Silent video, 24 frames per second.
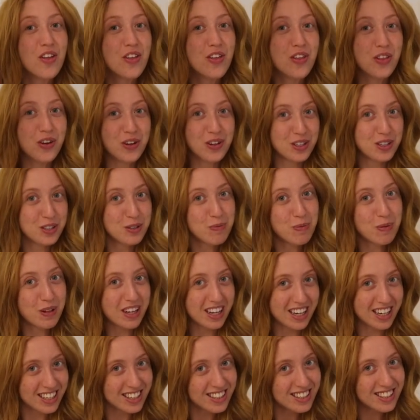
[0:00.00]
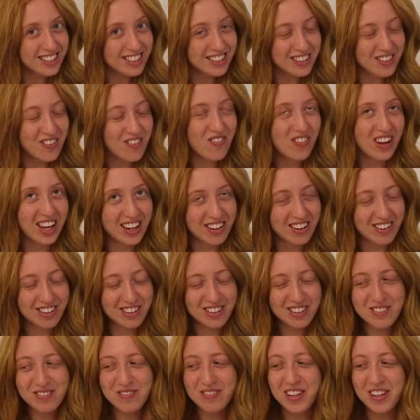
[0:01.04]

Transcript: third place medal.